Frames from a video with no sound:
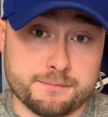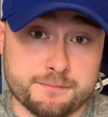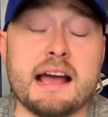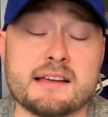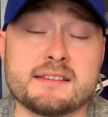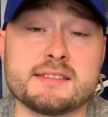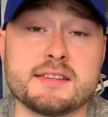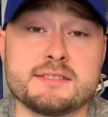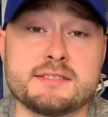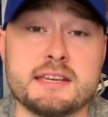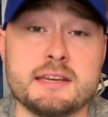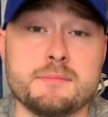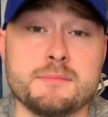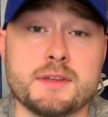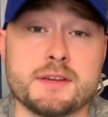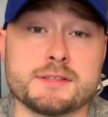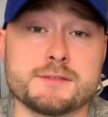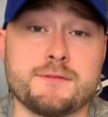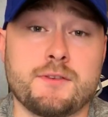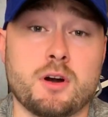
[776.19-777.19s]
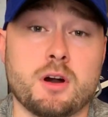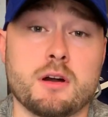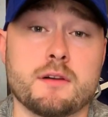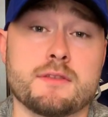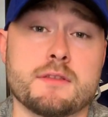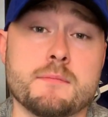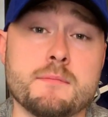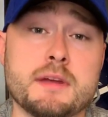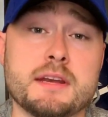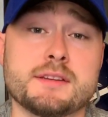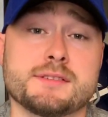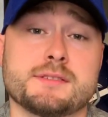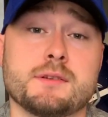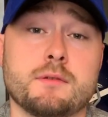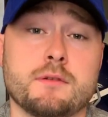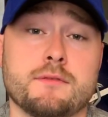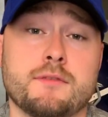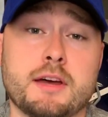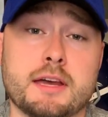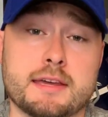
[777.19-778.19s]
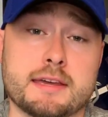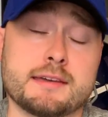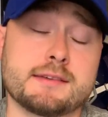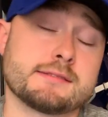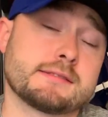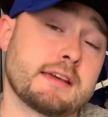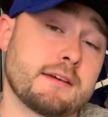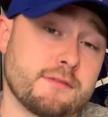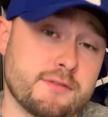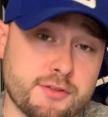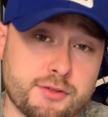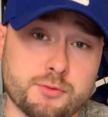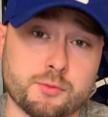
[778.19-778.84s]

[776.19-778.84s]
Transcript: As a team thus far, the Minnesota Vikings have